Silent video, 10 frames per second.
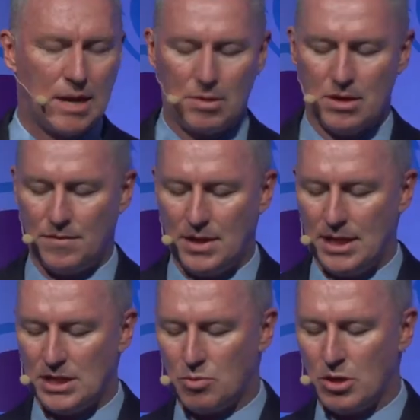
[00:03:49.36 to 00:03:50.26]
couple of
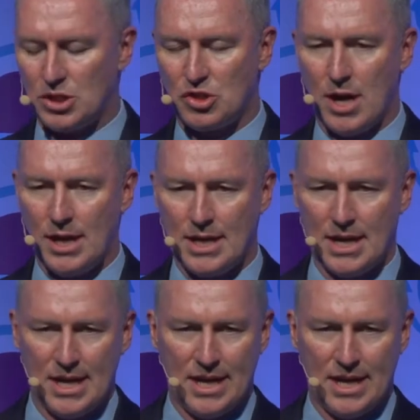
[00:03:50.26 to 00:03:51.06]
years, where Australia